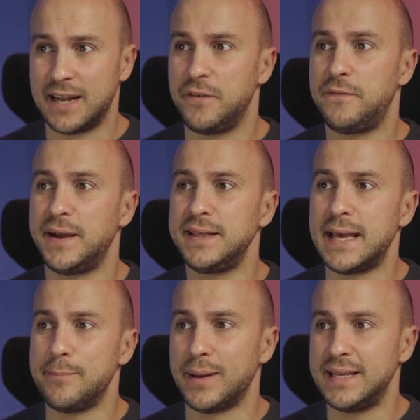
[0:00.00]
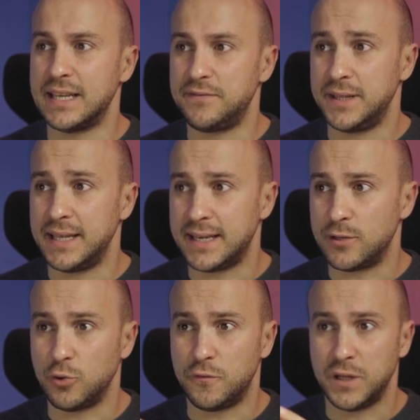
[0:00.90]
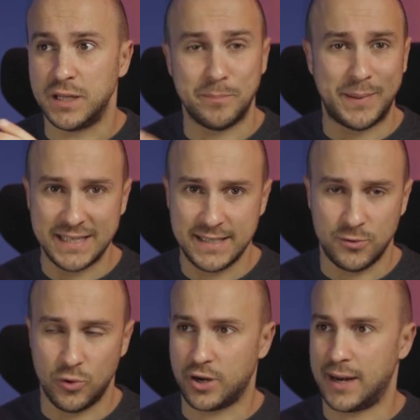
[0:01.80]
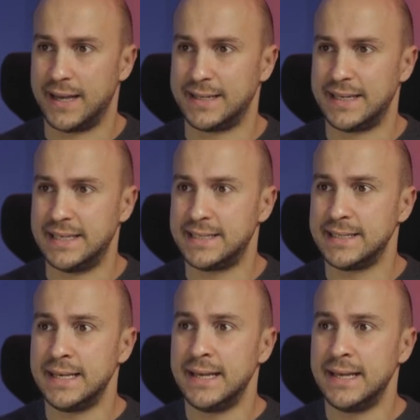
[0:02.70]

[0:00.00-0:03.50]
and we find template that we think it could fit the best to our client needs.